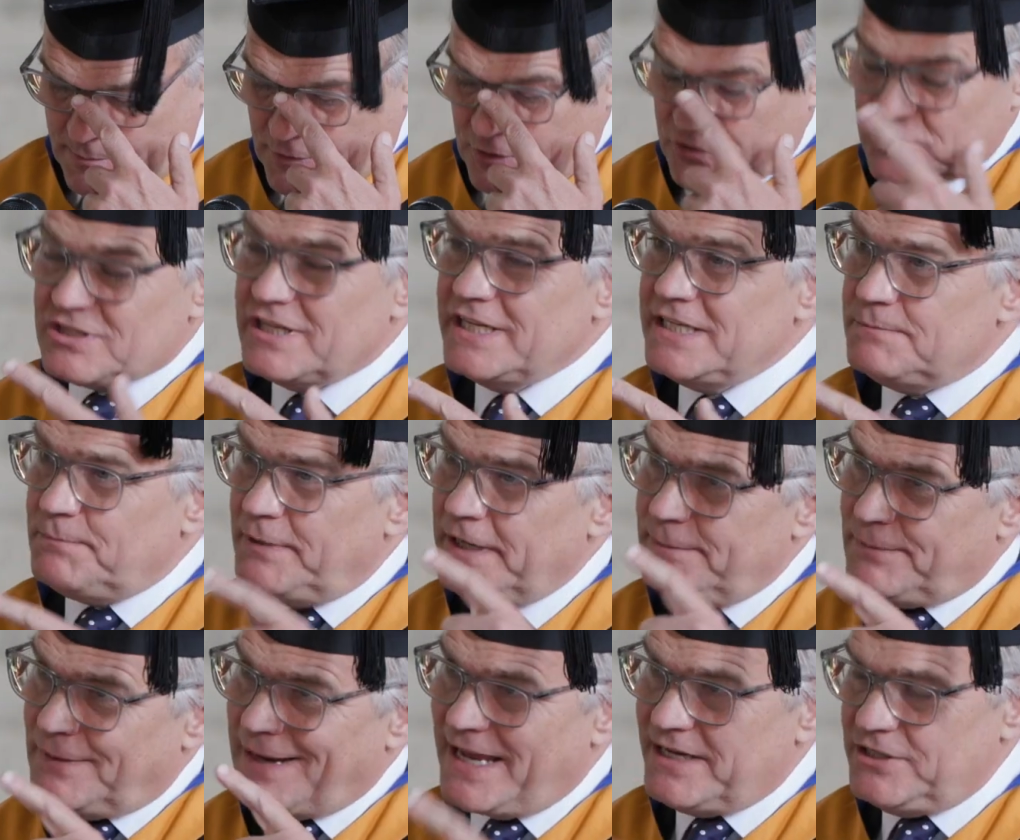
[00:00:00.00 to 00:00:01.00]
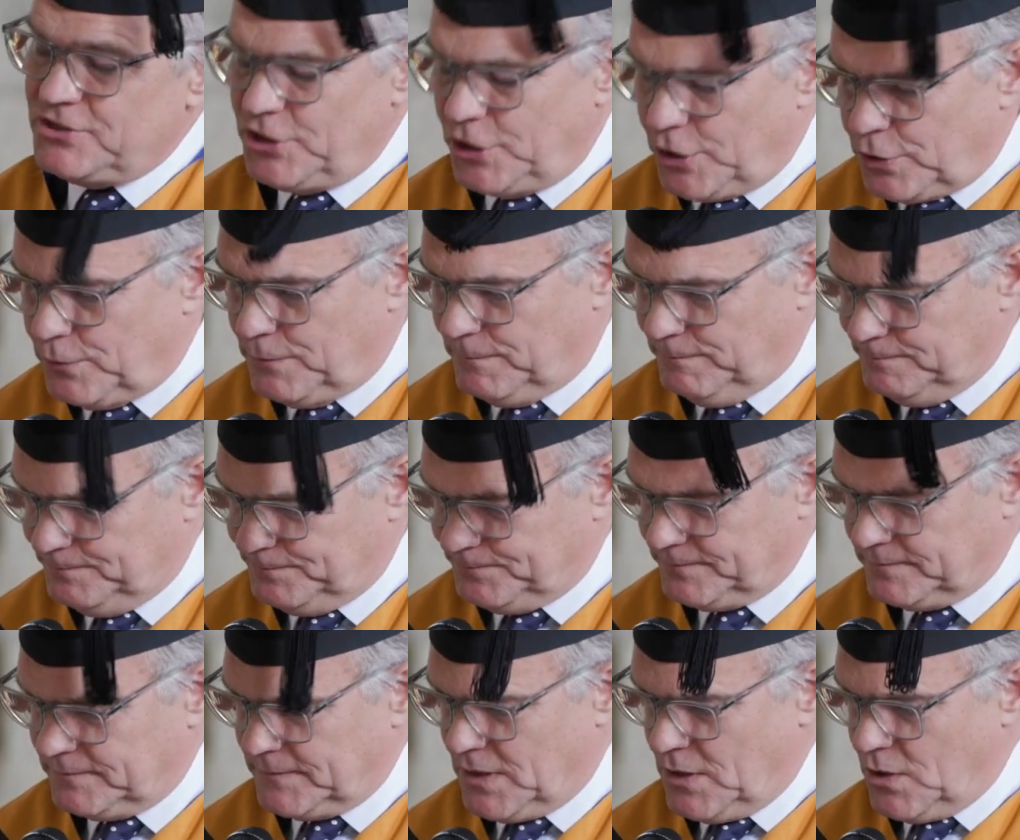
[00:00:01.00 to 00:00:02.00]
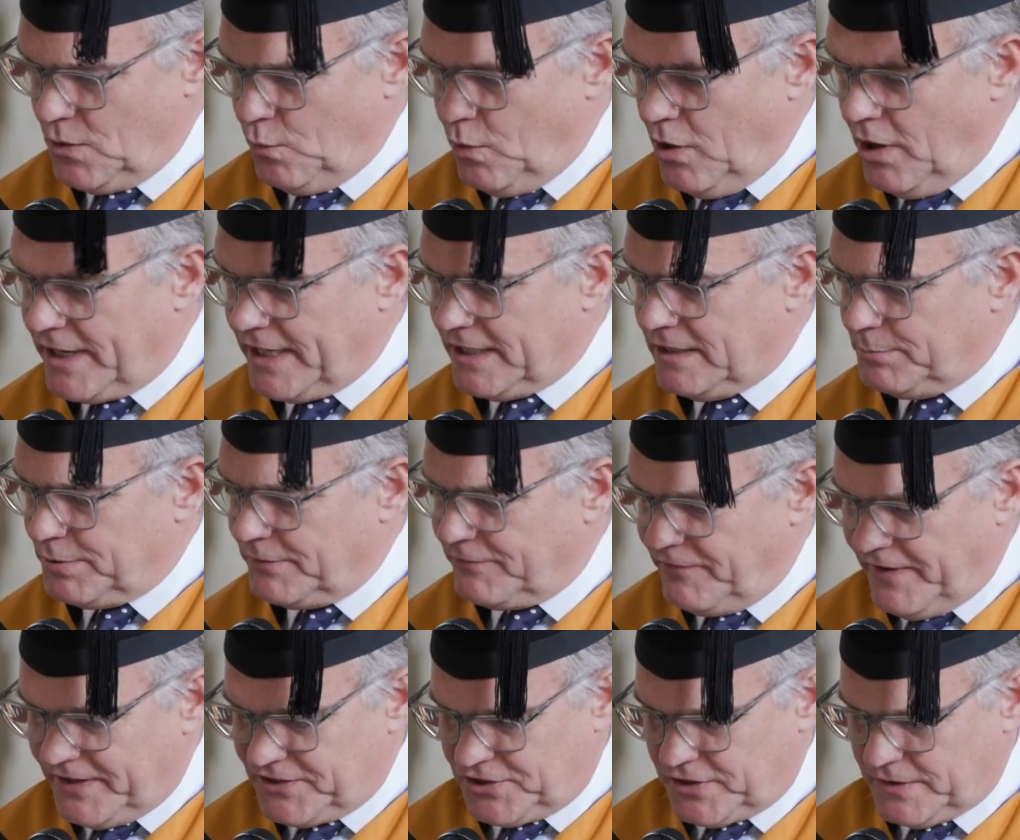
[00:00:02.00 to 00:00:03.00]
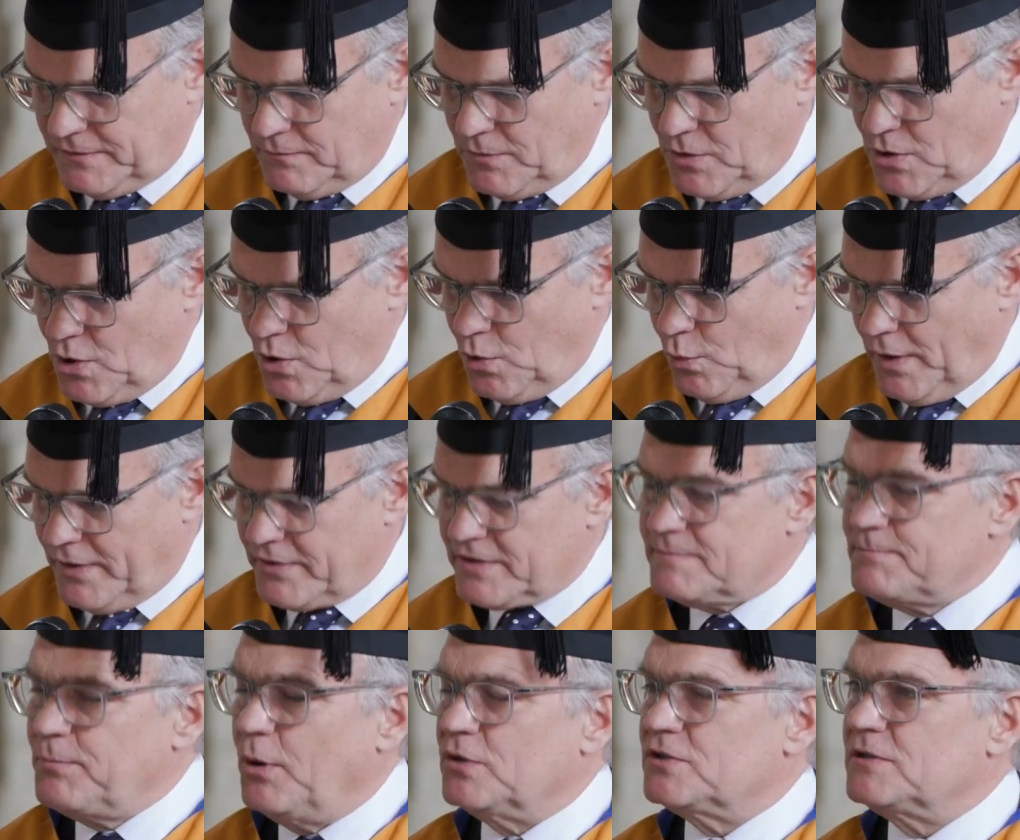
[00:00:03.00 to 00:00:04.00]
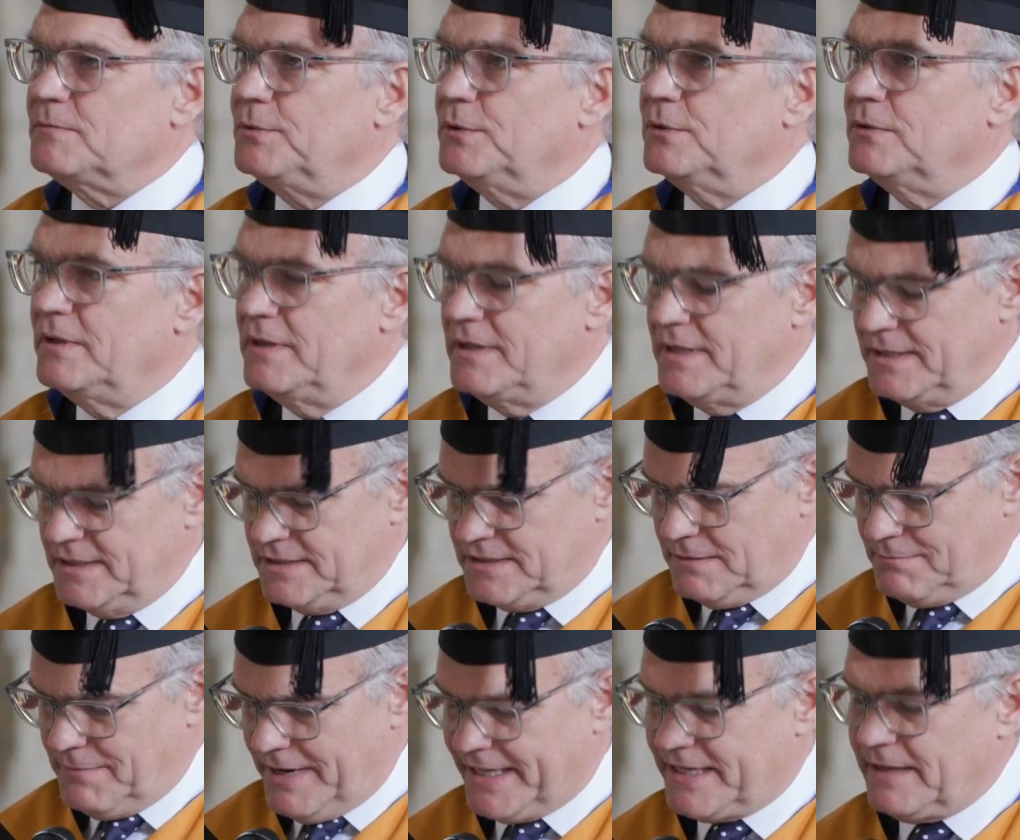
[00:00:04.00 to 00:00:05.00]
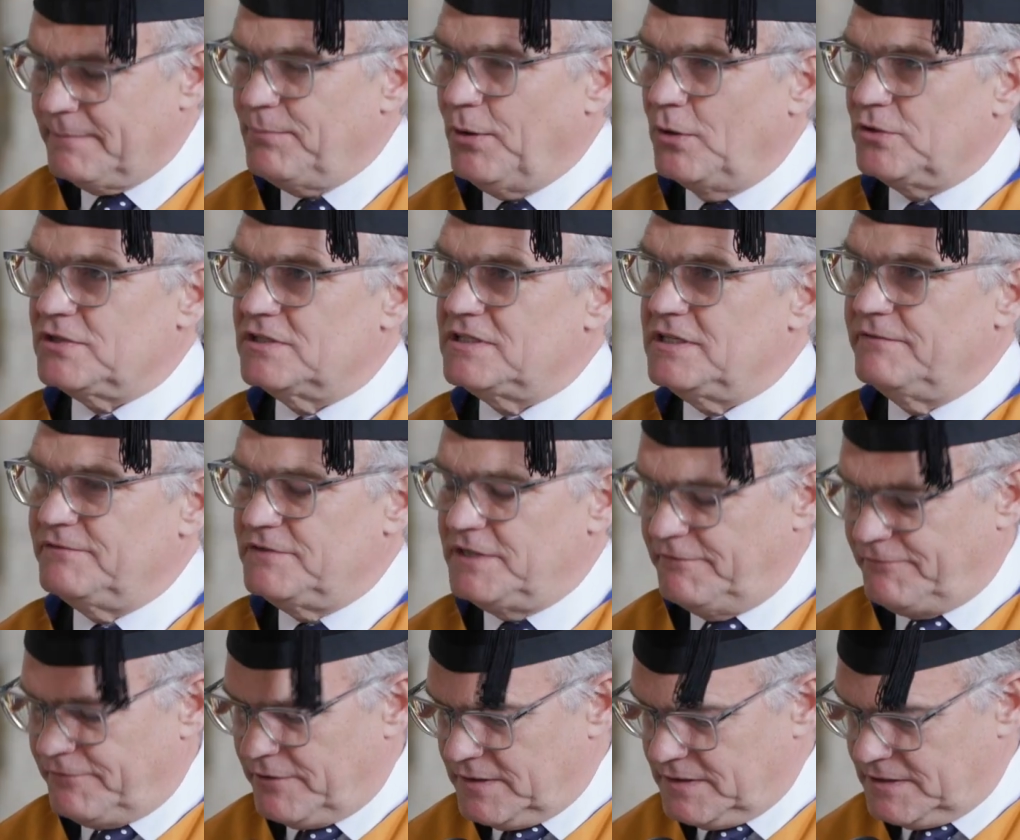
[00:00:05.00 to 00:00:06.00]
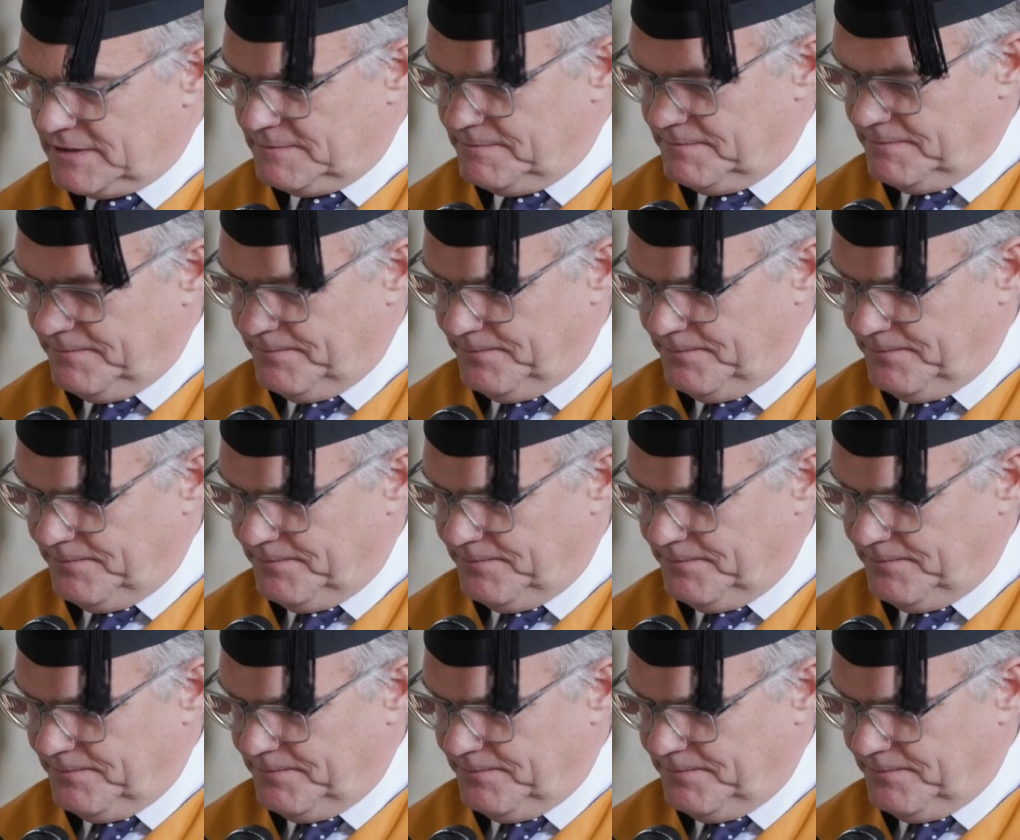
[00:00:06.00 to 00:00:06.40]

Because these people and you work in a profession where it is possible to make a positive difference.